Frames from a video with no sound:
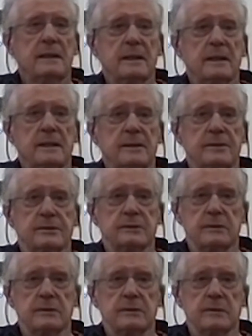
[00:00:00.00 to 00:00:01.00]

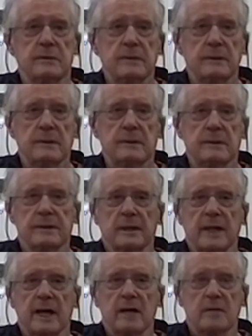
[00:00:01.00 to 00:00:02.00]
into the
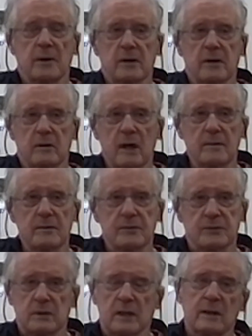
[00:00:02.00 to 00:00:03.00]
latter part of grammar
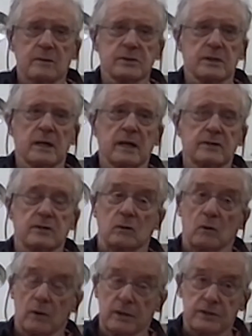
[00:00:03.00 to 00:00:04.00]
school, I was in the high school
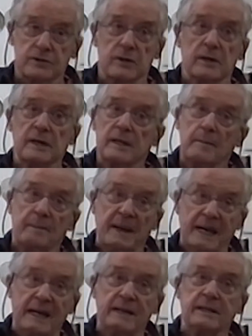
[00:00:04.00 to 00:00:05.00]
orchestra and a
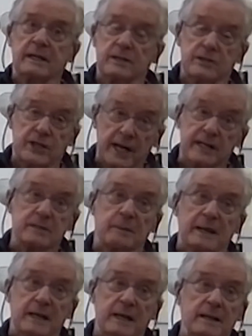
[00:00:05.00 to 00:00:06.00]
band and a jazz
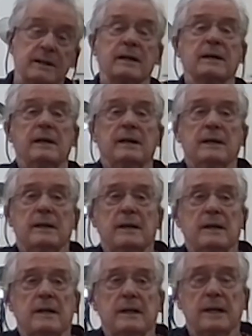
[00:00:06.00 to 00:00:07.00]
band.
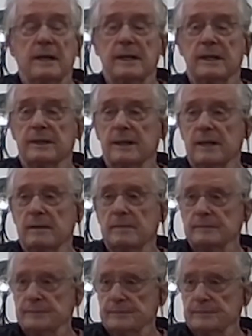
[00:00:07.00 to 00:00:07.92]
And